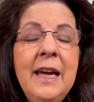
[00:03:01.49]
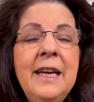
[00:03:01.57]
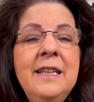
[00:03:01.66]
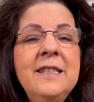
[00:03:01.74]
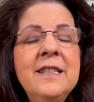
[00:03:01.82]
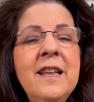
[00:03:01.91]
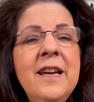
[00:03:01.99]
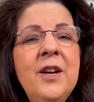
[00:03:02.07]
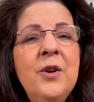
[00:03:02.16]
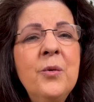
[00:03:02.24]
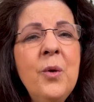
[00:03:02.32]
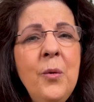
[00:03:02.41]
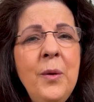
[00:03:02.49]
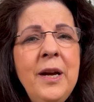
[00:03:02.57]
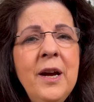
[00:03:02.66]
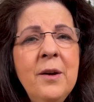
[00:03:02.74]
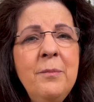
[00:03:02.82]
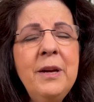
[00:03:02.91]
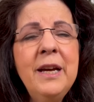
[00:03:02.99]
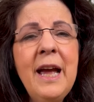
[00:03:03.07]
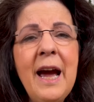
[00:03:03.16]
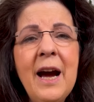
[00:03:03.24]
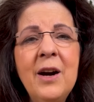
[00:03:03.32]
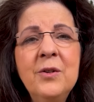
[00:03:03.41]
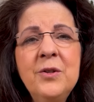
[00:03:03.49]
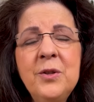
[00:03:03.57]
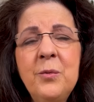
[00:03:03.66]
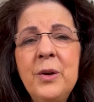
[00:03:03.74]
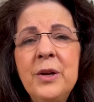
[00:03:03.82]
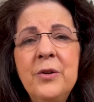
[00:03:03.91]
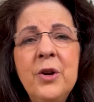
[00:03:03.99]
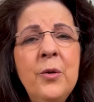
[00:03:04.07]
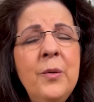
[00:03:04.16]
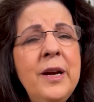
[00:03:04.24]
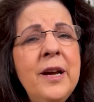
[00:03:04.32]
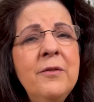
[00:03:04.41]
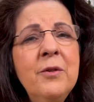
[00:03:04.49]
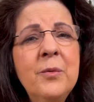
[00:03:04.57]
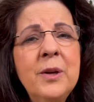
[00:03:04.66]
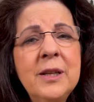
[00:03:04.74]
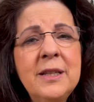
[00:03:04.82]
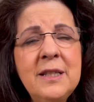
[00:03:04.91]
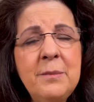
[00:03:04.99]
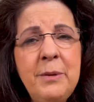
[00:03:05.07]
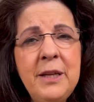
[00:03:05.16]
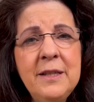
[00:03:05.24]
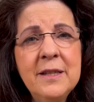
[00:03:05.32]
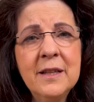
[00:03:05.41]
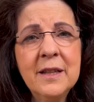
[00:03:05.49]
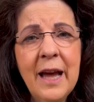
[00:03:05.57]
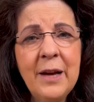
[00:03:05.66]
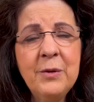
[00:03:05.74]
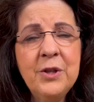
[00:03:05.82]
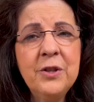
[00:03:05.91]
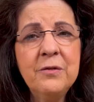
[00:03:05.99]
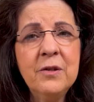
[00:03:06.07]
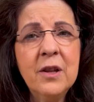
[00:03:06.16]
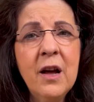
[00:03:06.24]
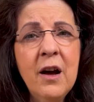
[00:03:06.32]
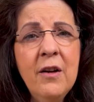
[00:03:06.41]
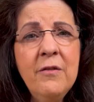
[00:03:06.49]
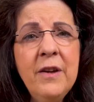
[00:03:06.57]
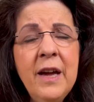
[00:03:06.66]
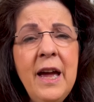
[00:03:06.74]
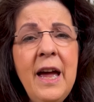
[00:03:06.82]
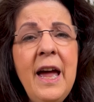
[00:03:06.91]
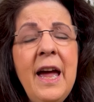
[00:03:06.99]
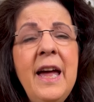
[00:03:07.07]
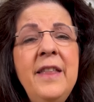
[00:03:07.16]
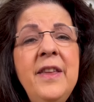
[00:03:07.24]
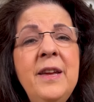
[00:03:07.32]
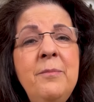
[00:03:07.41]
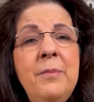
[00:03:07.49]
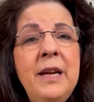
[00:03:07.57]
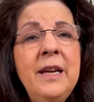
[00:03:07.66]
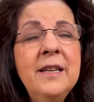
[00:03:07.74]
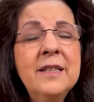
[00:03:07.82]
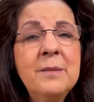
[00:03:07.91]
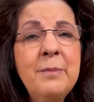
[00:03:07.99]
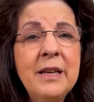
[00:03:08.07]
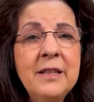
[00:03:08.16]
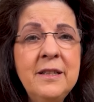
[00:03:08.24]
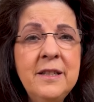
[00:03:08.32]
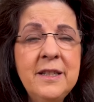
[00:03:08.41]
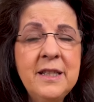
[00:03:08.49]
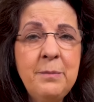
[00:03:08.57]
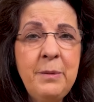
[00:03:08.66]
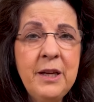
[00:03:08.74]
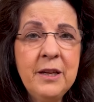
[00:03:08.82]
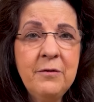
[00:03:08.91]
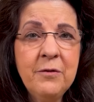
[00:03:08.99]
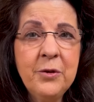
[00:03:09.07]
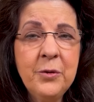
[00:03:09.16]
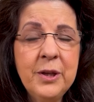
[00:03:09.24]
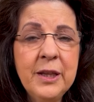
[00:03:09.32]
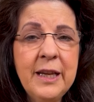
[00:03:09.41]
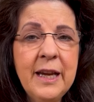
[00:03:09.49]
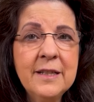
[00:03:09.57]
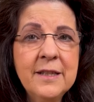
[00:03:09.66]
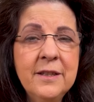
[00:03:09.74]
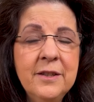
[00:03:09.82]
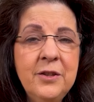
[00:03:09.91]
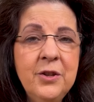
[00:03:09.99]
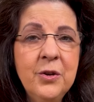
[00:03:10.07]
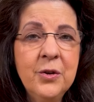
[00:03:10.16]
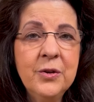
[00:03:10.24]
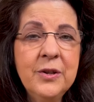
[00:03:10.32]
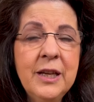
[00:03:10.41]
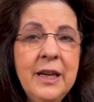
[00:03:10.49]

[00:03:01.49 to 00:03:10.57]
It's like growing up in a house where no one ever really speaks the language of love and then being expected to speak it fluently as an adult.